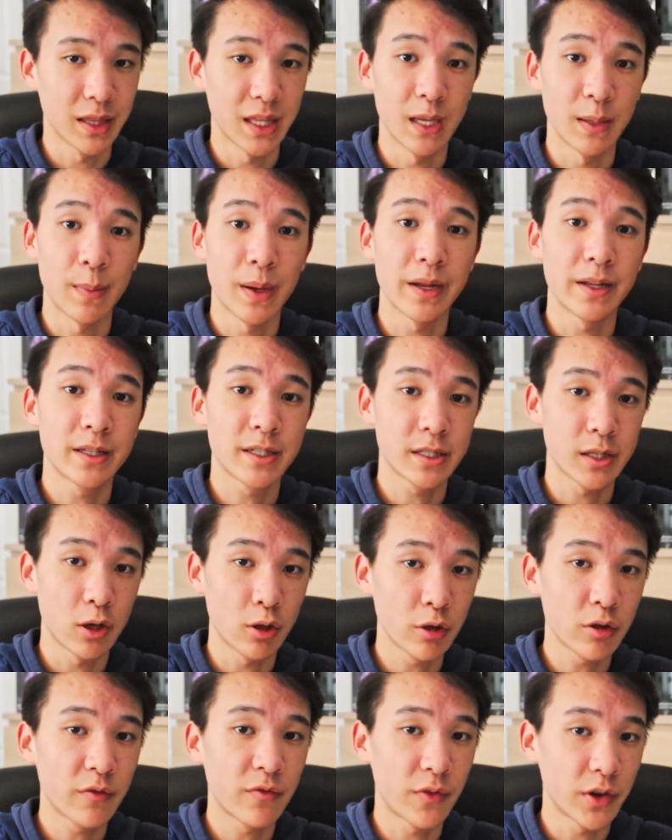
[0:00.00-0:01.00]
They made
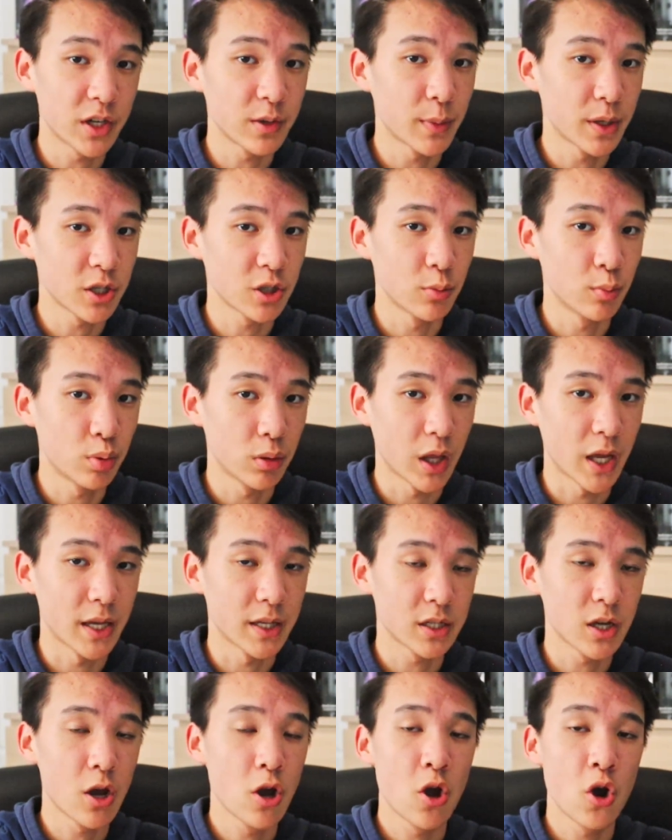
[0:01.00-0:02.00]
solid fundamental
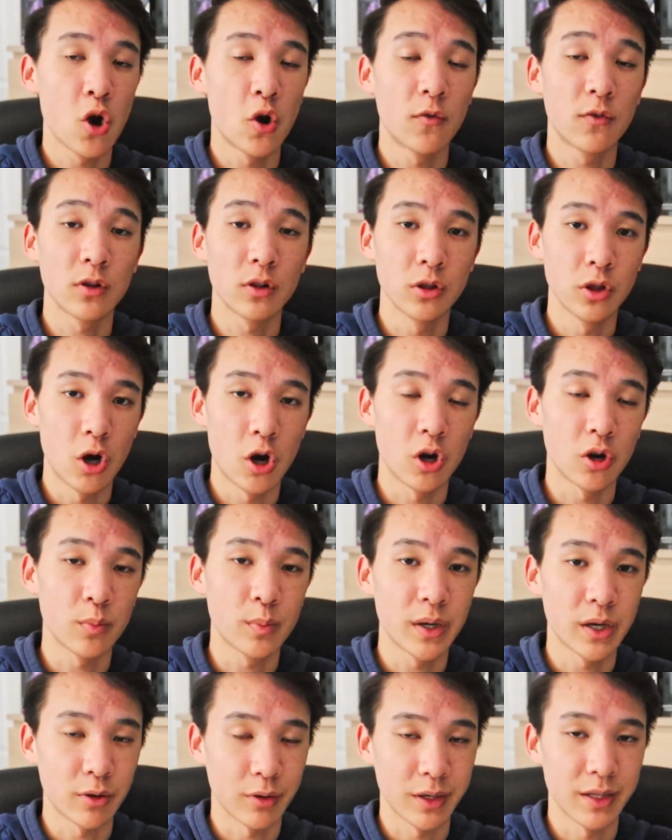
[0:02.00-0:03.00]
plays over long
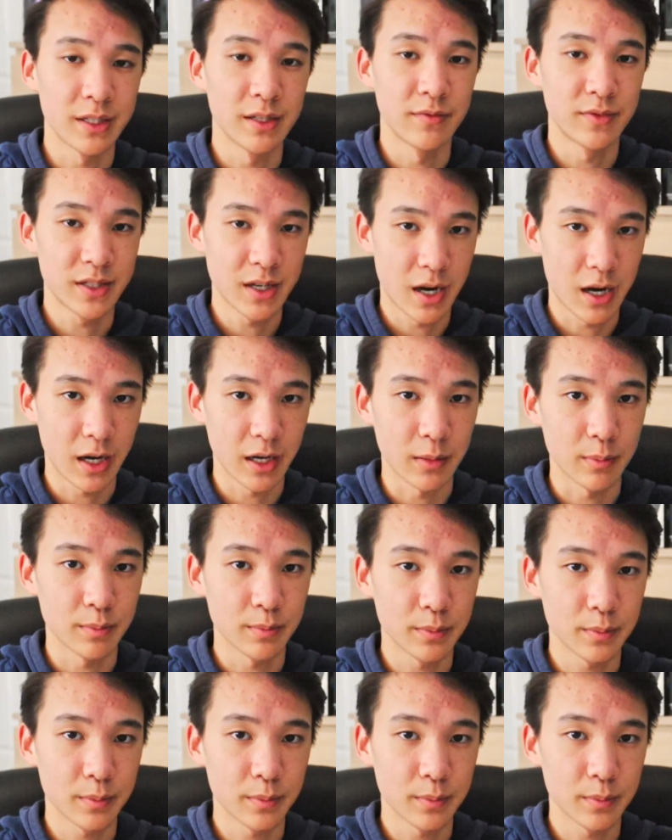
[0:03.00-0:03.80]
periods of time.